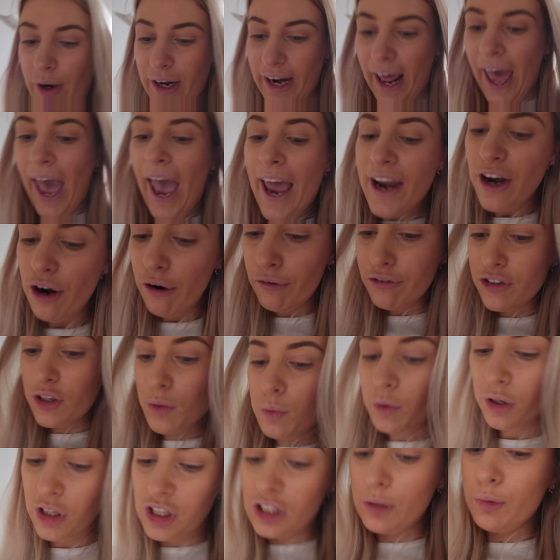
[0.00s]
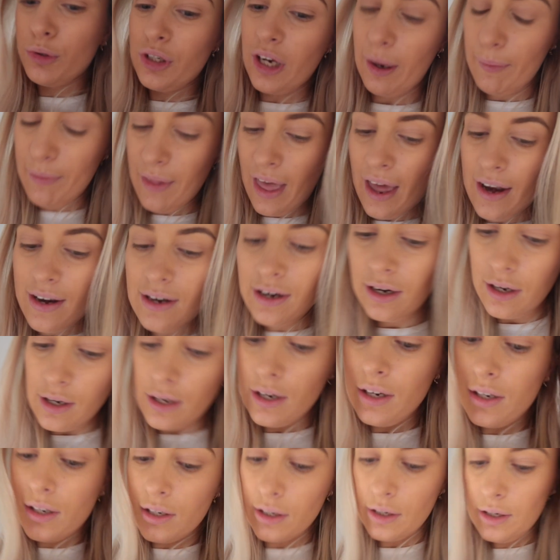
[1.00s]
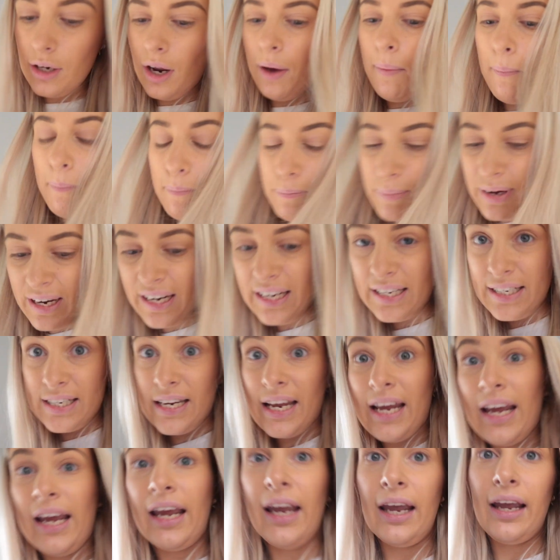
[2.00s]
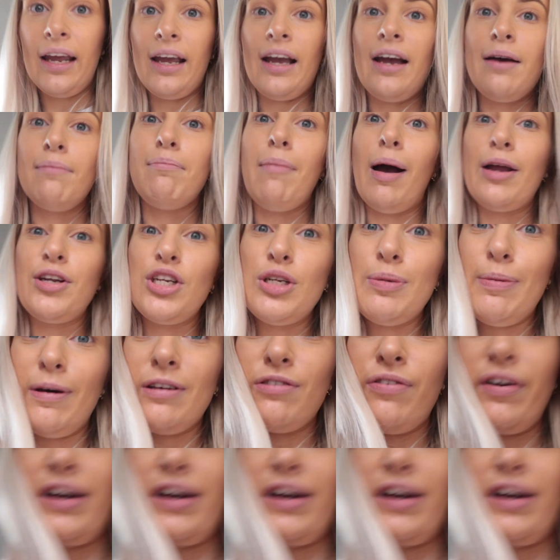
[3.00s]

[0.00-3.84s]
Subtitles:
we're gonna head off to Worcester, which I'm then meeting my two best